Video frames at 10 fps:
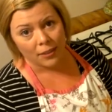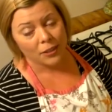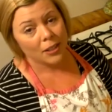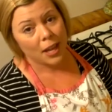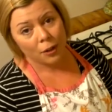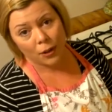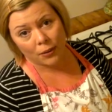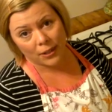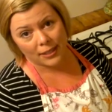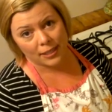There's a lot of
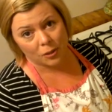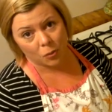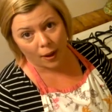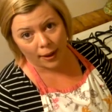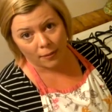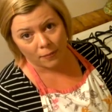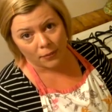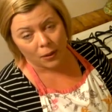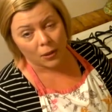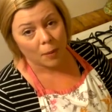great reasons why.
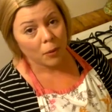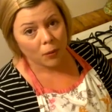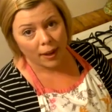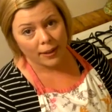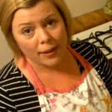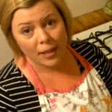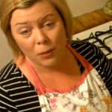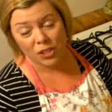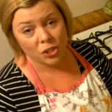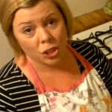Number 1, it
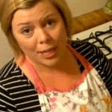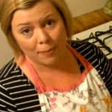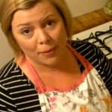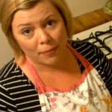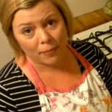was cheap.